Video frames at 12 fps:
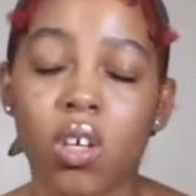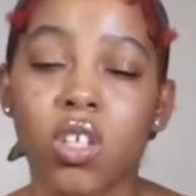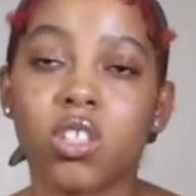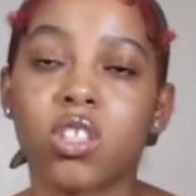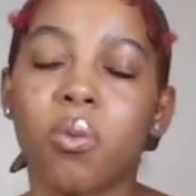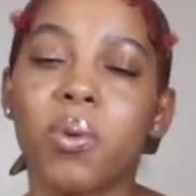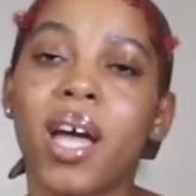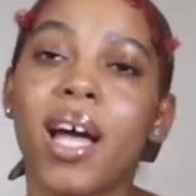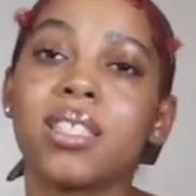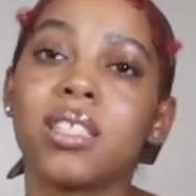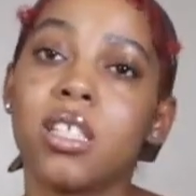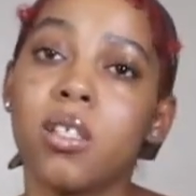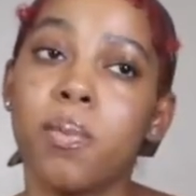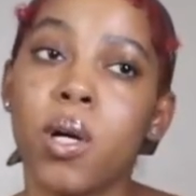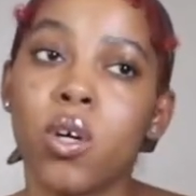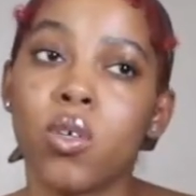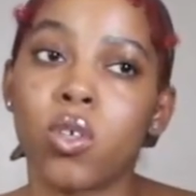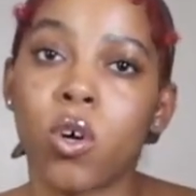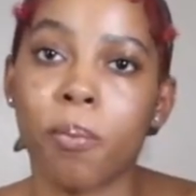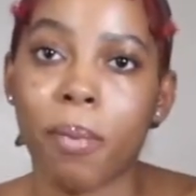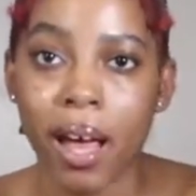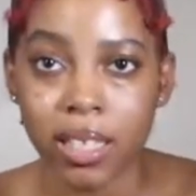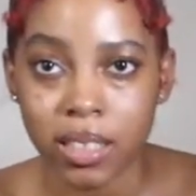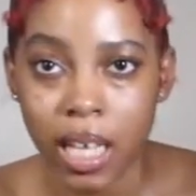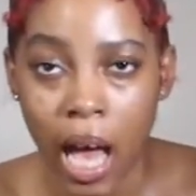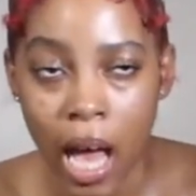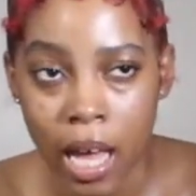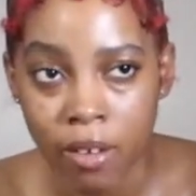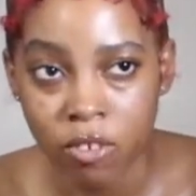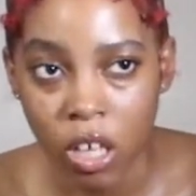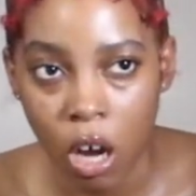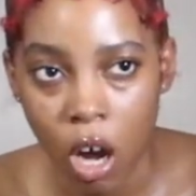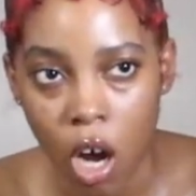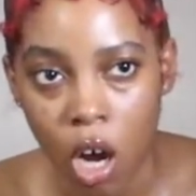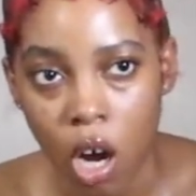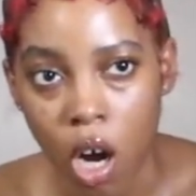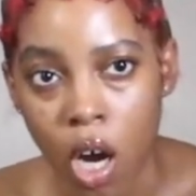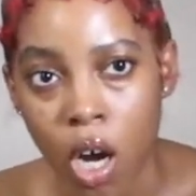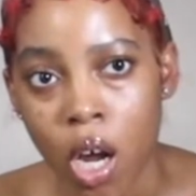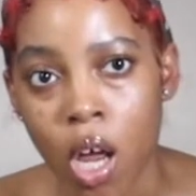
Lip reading: So we got T-boned on my side of the car,